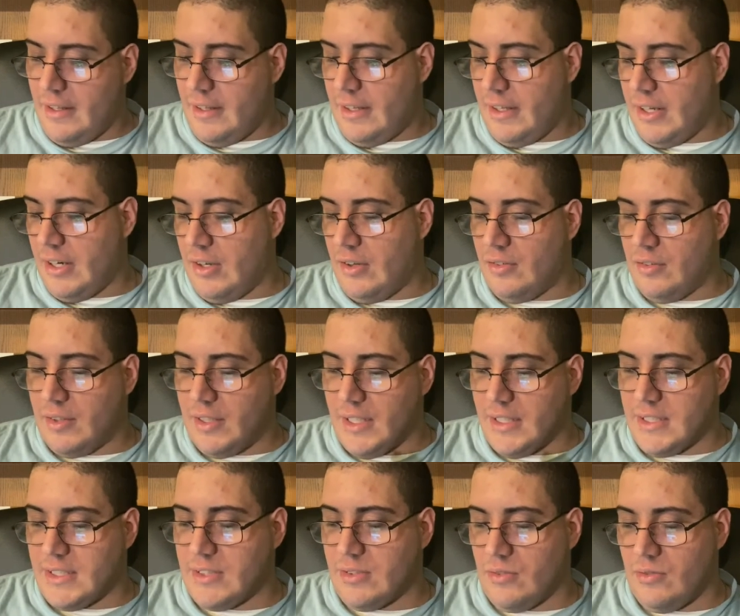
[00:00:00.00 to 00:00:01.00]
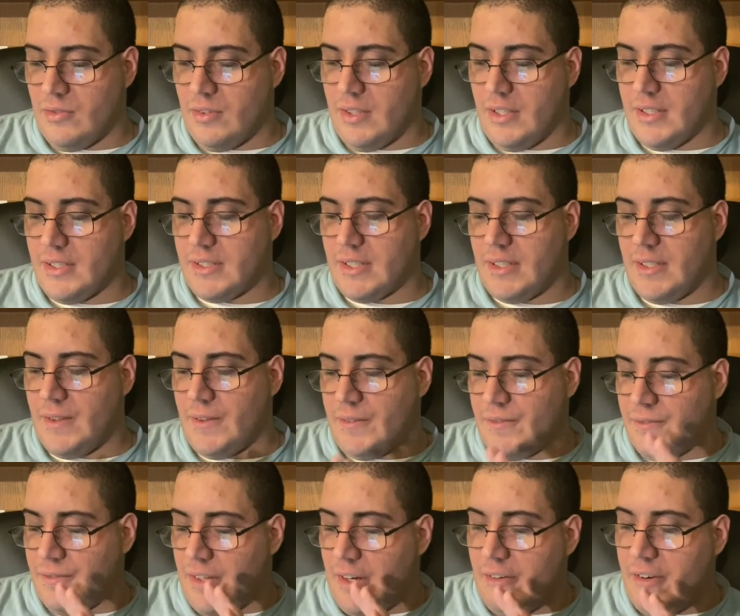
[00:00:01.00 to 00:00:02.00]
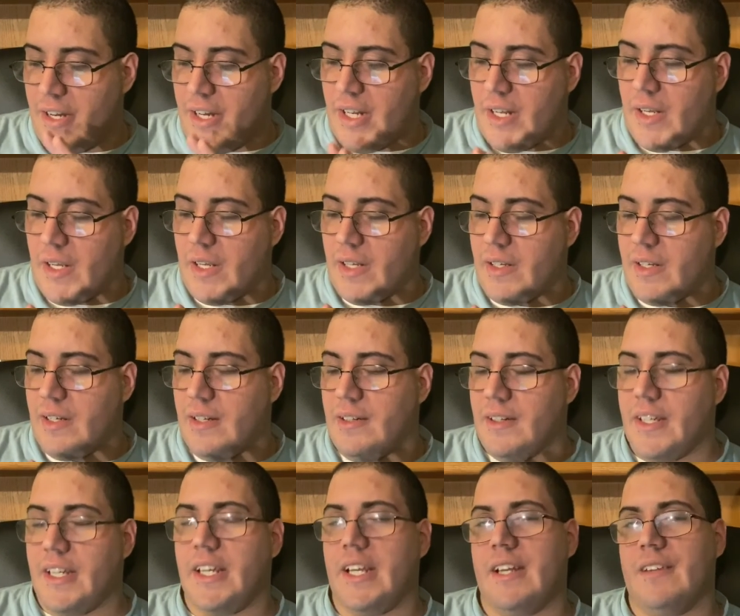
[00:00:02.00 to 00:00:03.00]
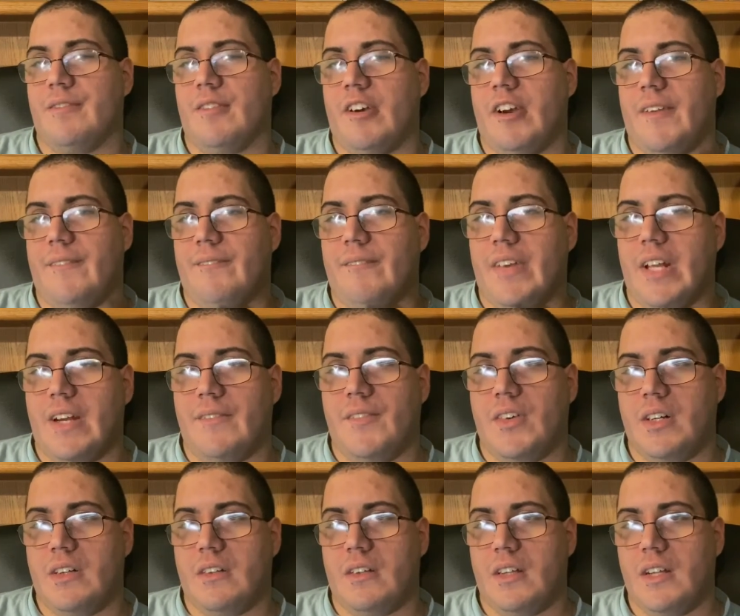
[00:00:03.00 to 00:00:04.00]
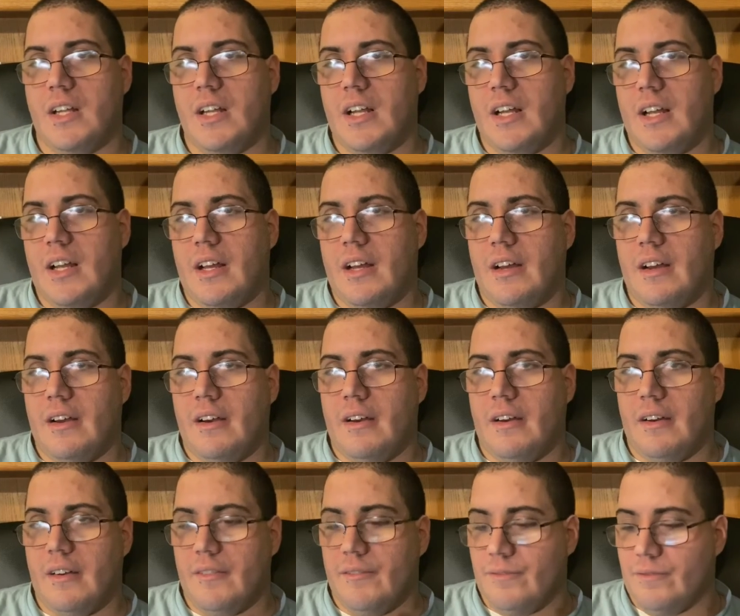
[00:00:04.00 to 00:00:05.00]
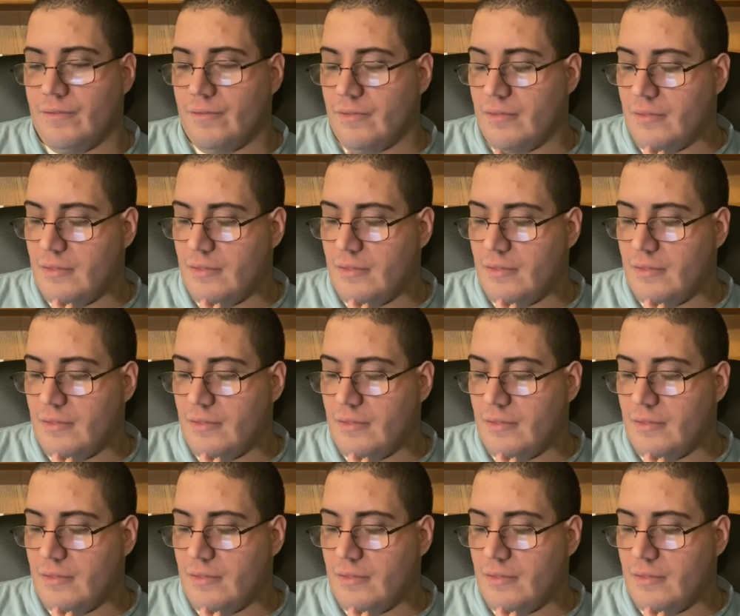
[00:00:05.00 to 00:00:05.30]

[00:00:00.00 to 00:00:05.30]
You know, this was a very clean, very minimal um,